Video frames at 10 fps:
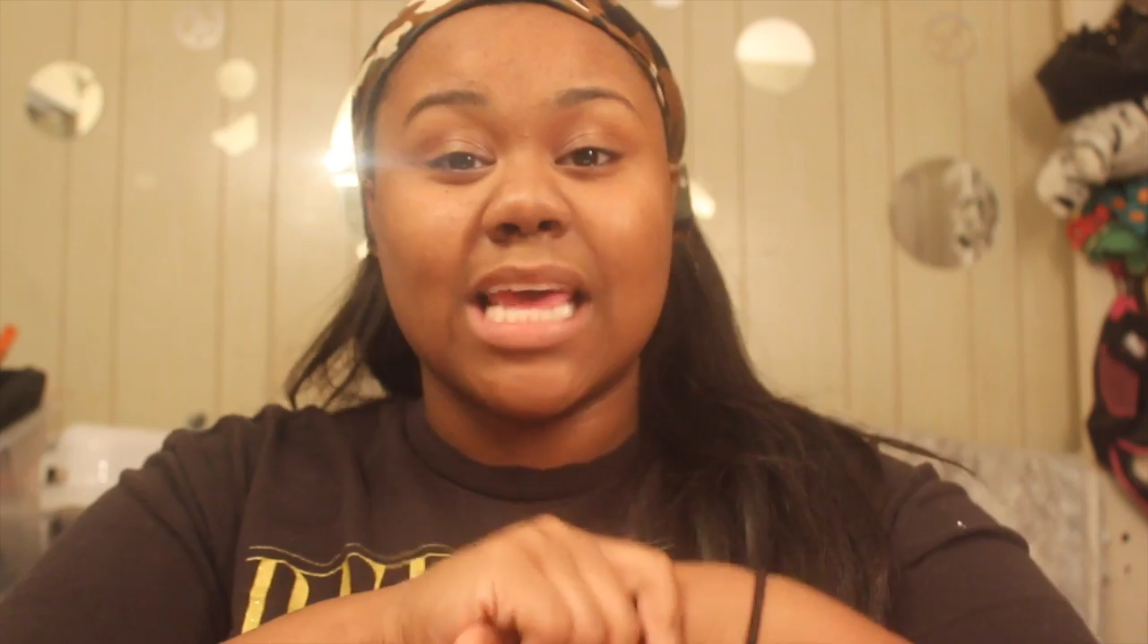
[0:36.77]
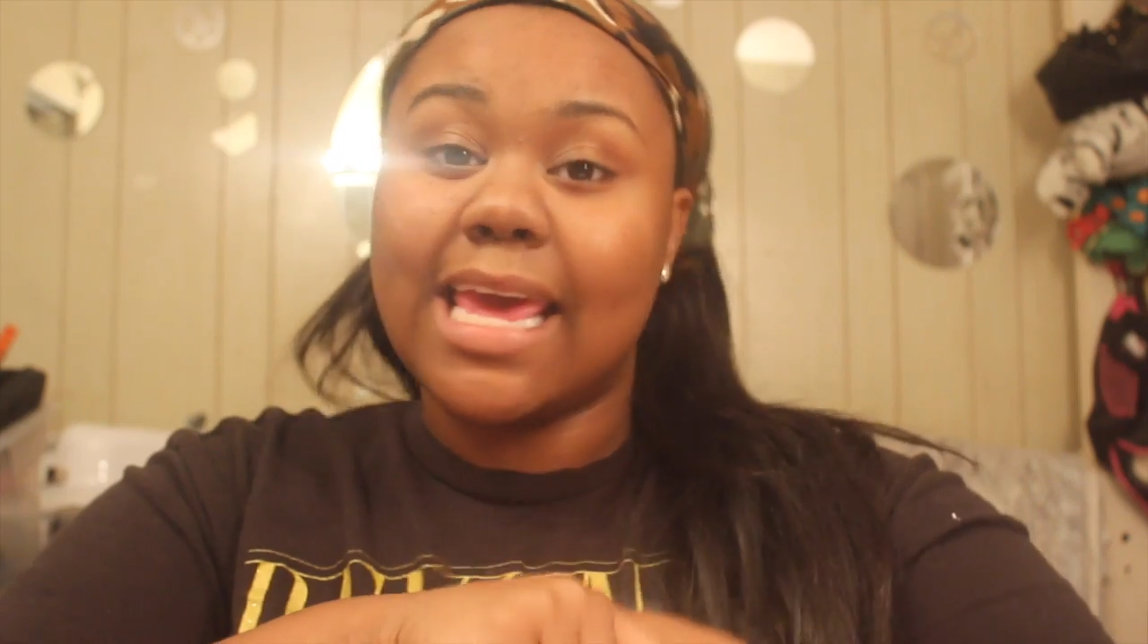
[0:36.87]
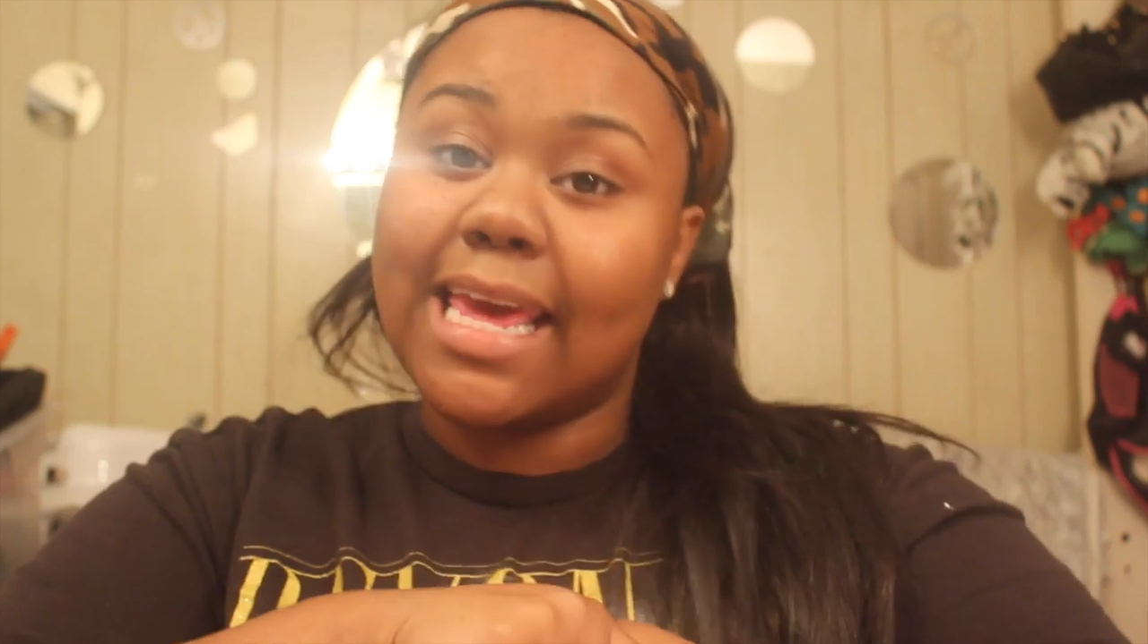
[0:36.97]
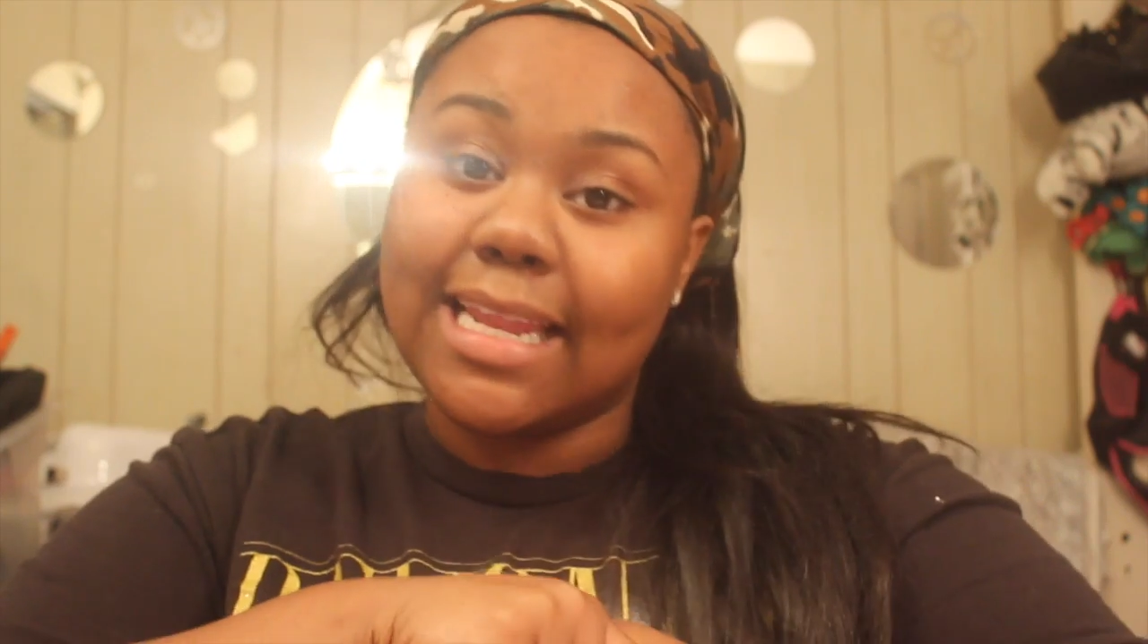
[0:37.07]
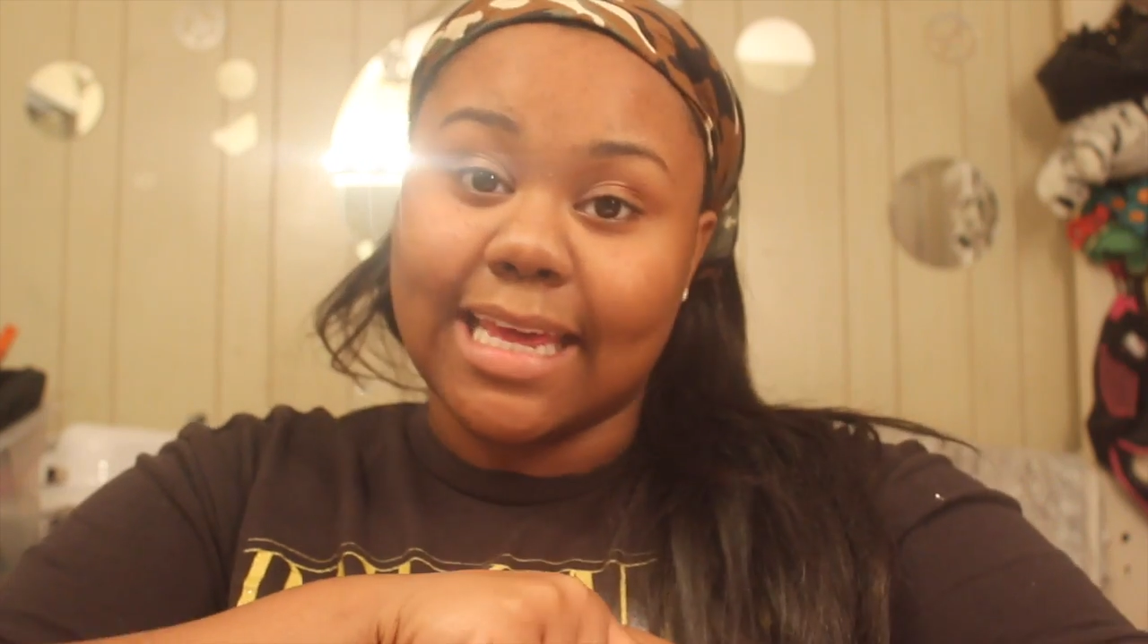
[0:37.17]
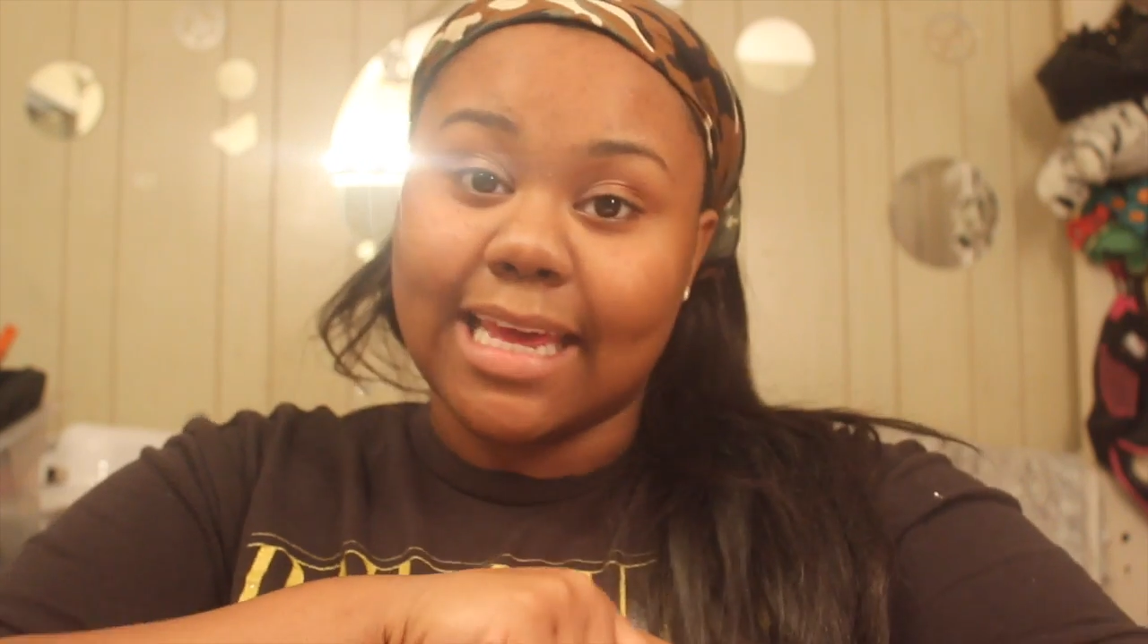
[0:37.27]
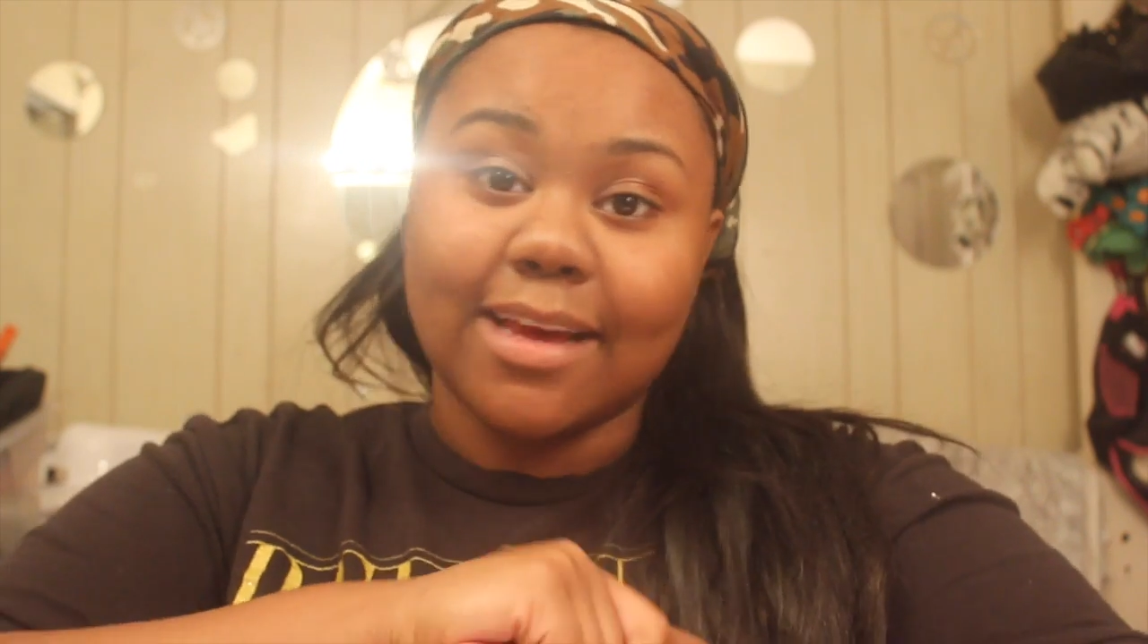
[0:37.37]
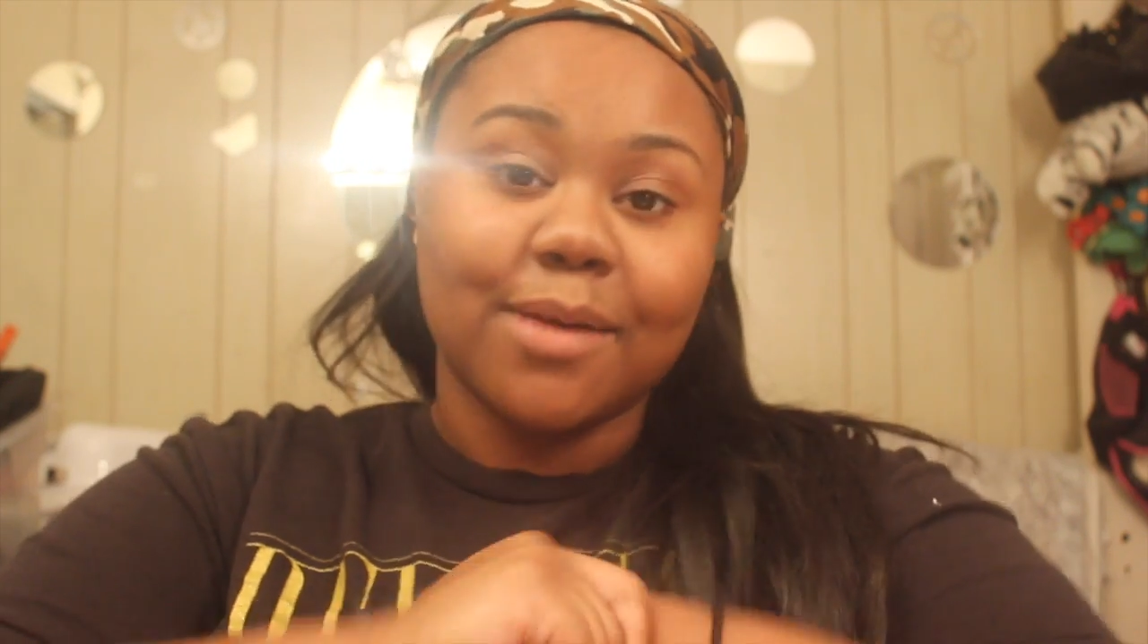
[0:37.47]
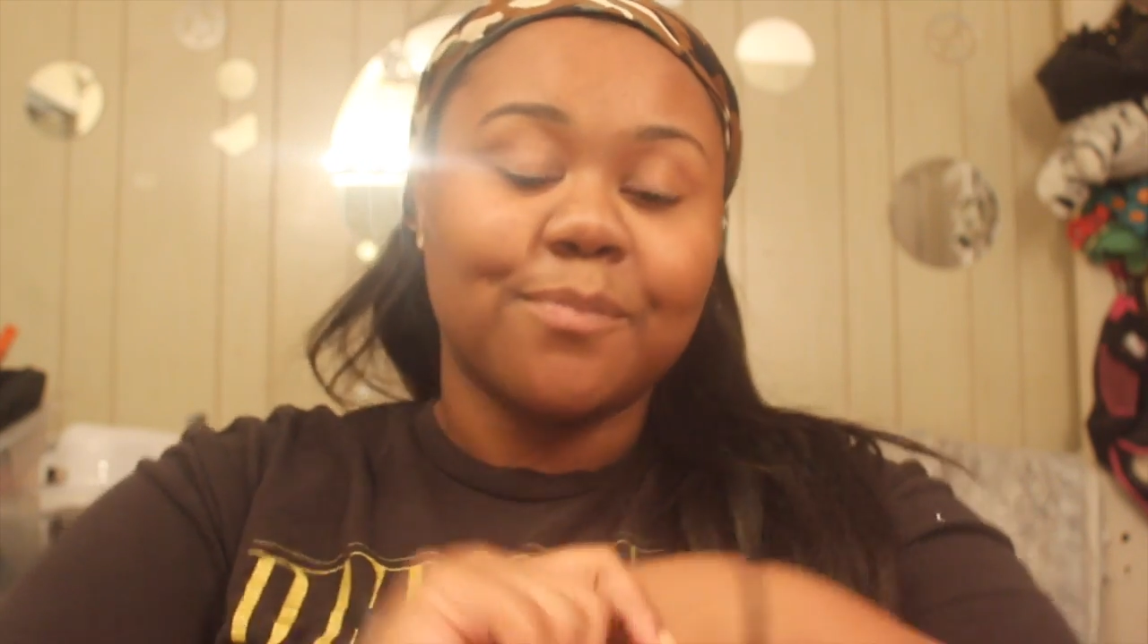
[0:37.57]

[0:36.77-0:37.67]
healing.